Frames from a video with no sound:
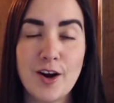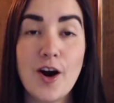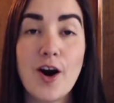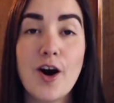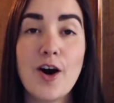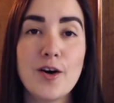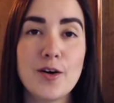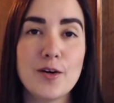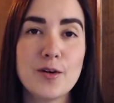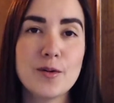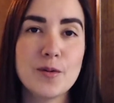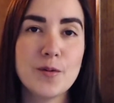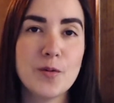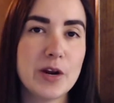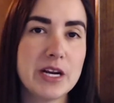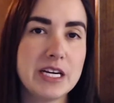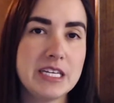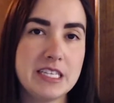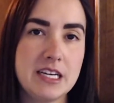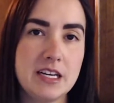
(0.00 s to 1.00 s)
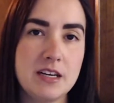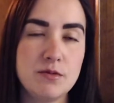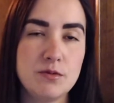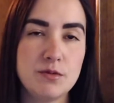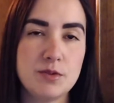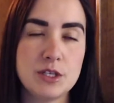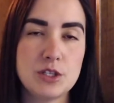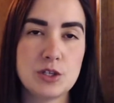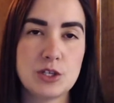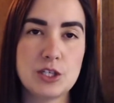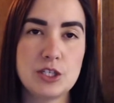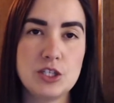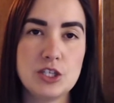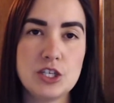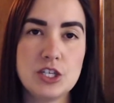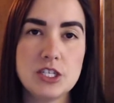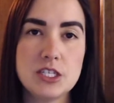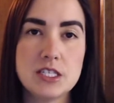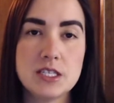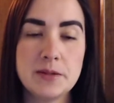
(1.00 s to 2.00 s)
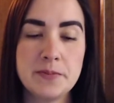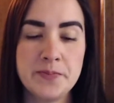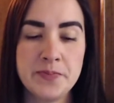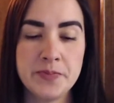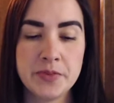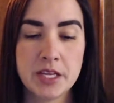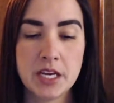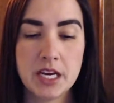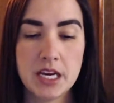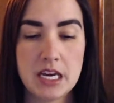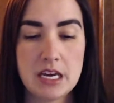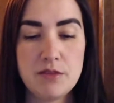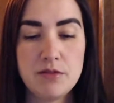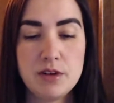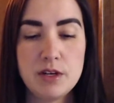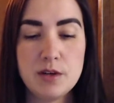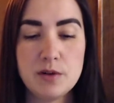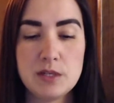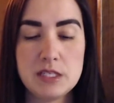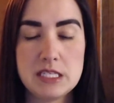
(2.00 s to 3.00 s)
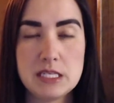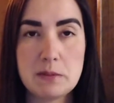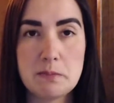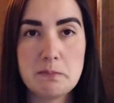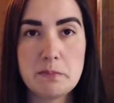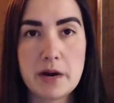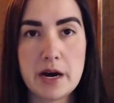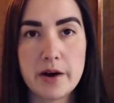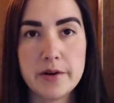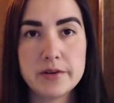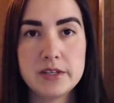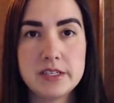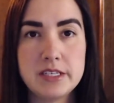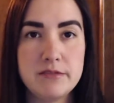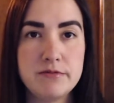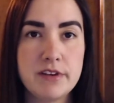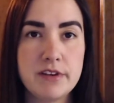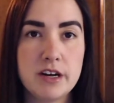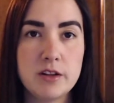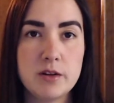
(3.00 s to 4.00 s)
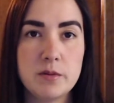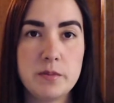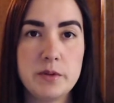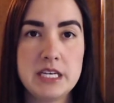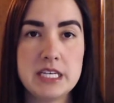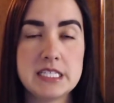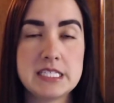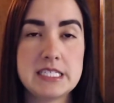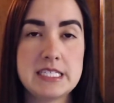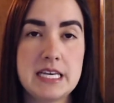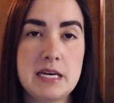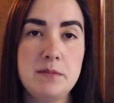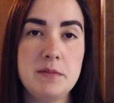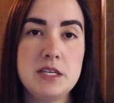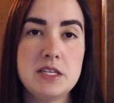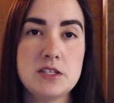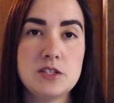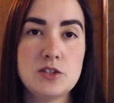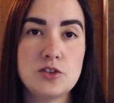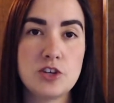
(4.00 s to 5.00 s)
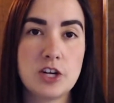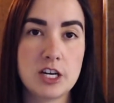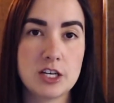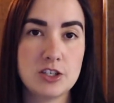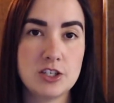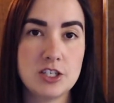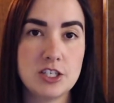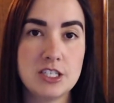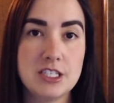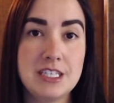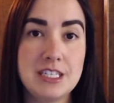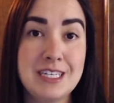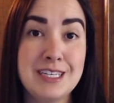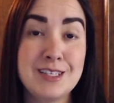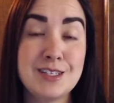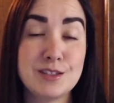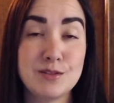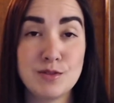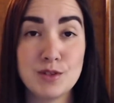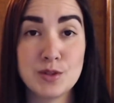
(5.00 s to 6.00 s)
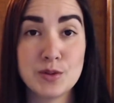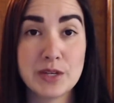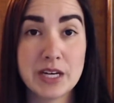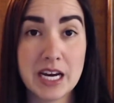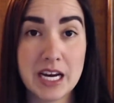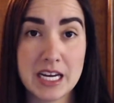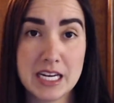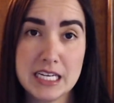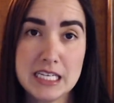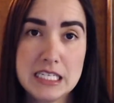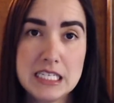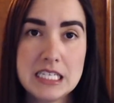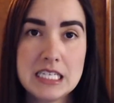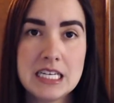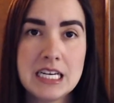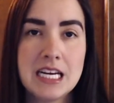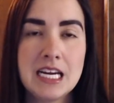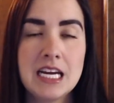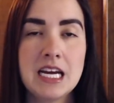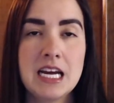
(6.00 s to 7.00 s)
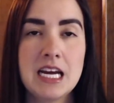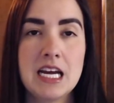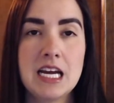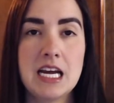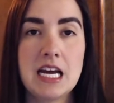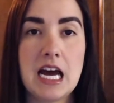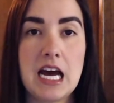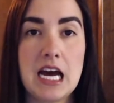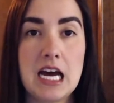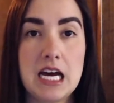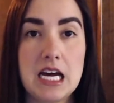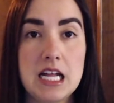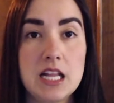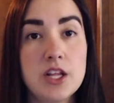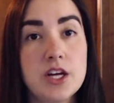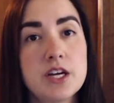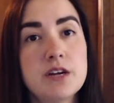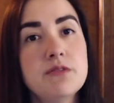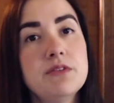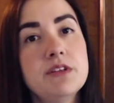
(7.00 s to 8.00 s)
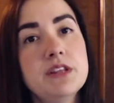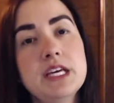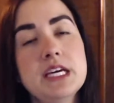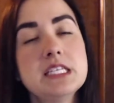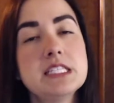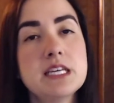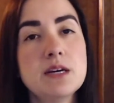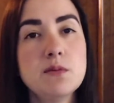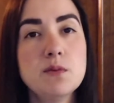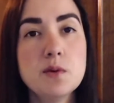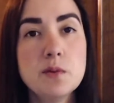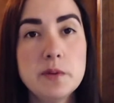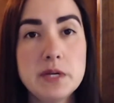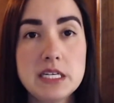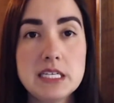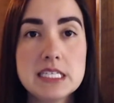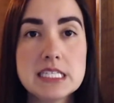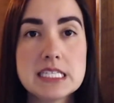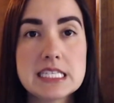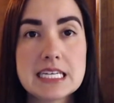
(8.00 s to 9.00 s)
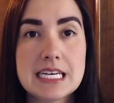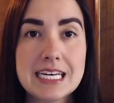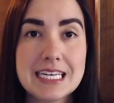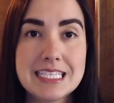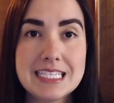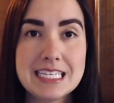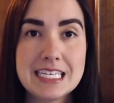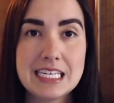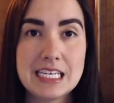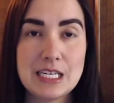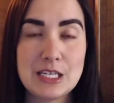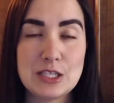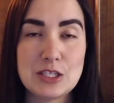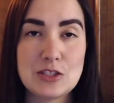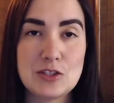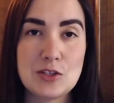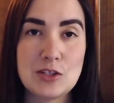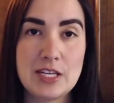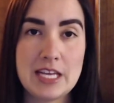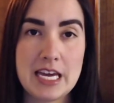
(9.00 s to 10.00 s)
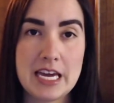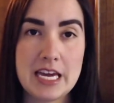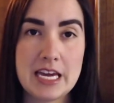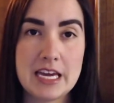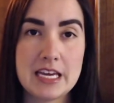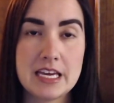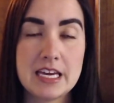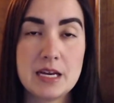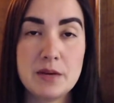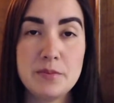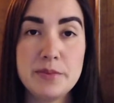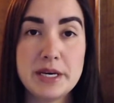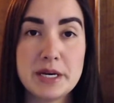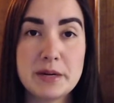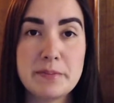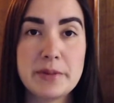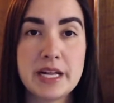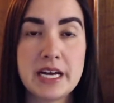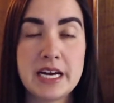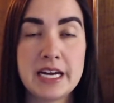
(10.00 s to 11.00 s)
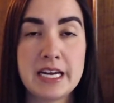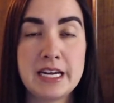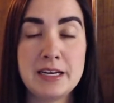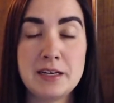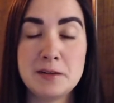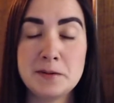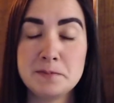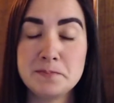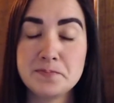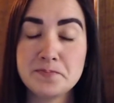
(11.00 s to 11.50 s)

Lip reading: all, qualitative researchers. Even though it's about developing a semi structured interview guide, a lot of the things that we'll be discussing here today can be applied